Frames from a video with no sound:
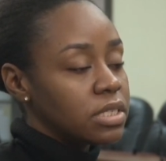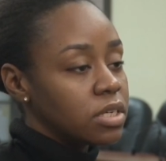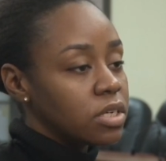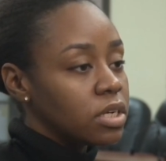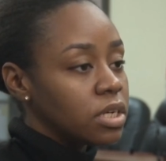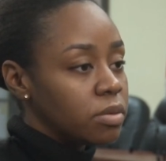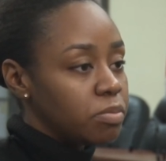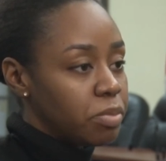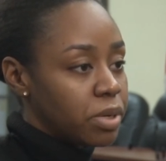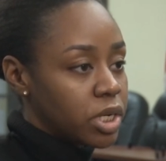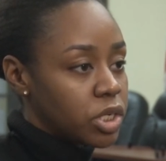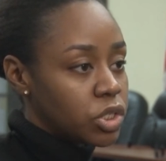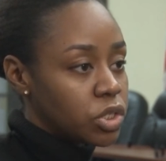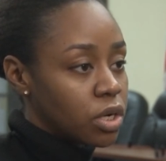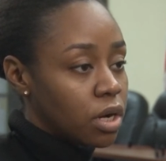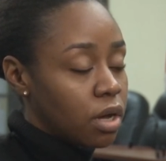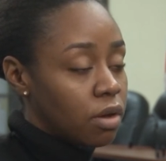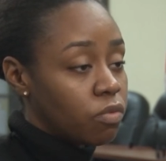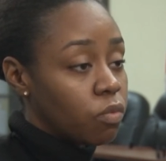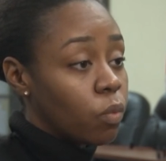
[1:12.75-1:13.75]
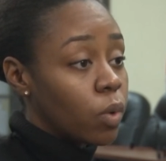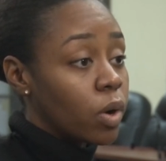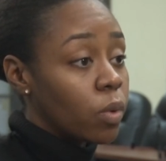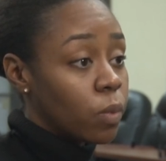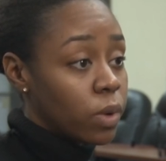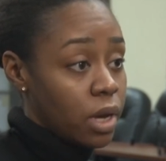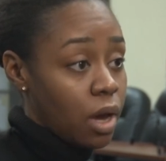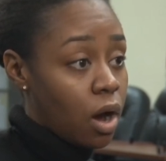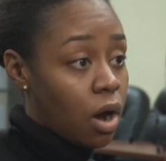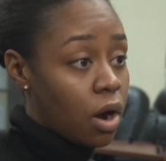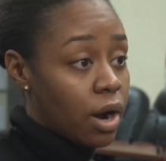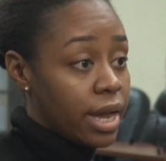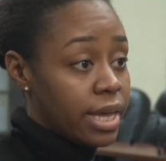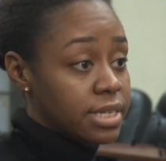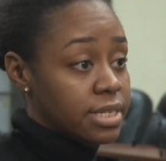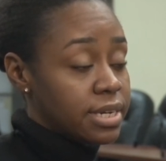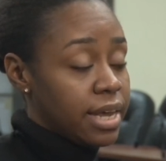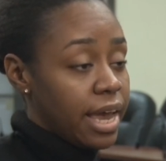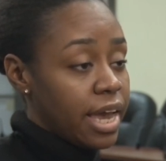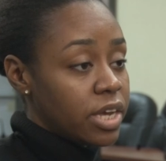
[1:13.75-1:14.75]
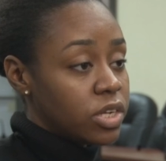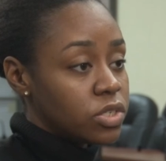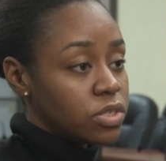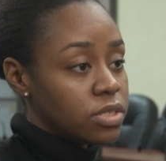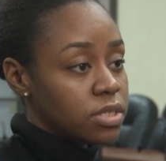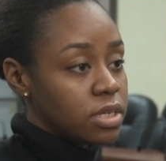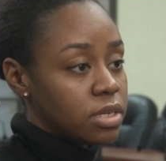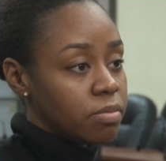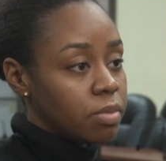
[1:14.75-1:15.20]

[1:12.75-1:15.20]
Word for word: a good picture of where we are as an agency,